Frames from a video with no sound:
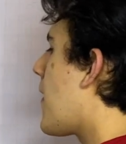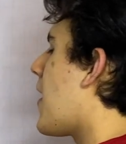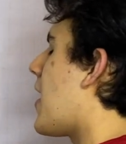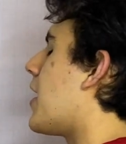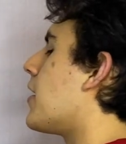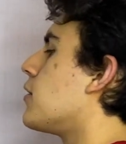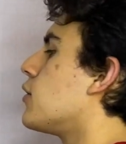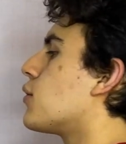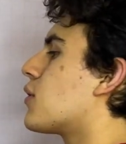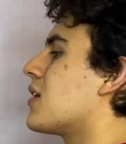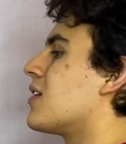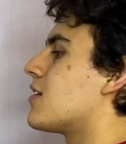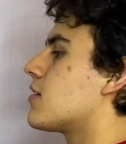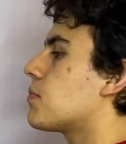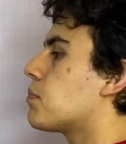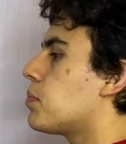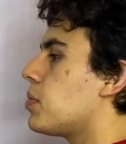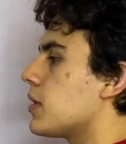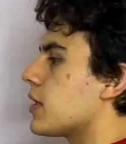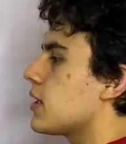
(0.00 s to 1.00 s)
and you can
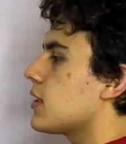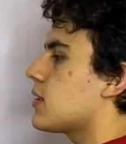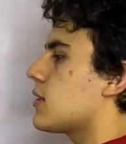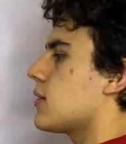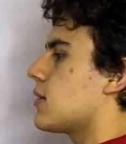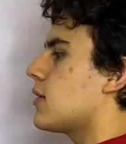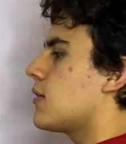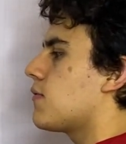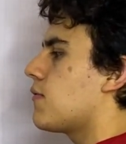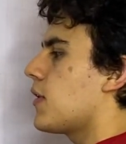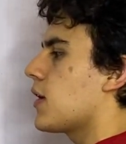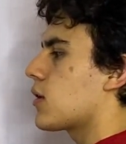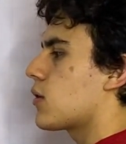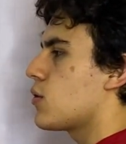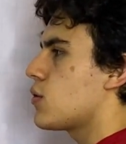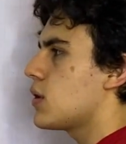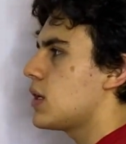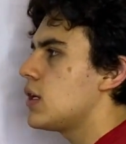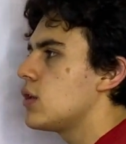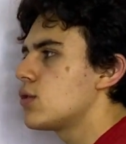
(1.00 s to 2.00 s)
split this
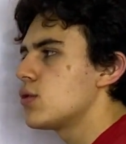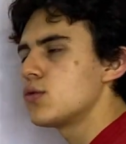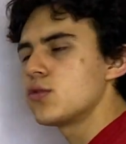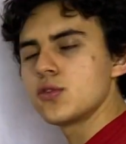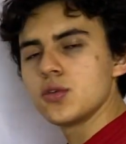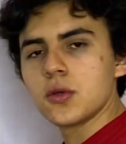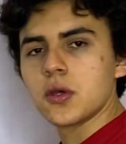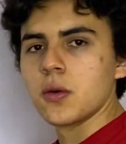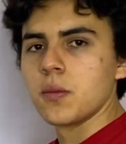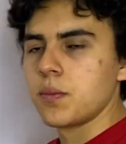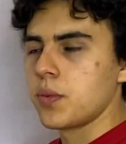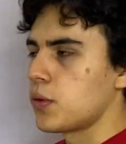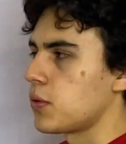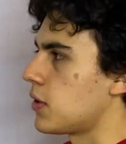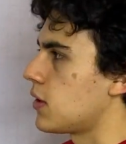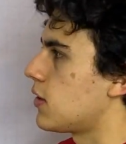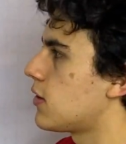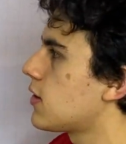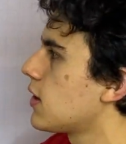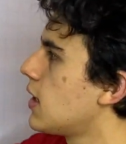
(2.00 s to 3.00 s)
vector into two
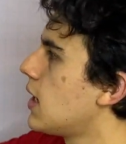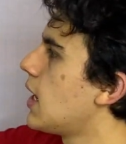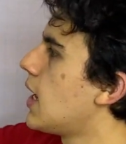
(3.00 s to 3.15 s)
components.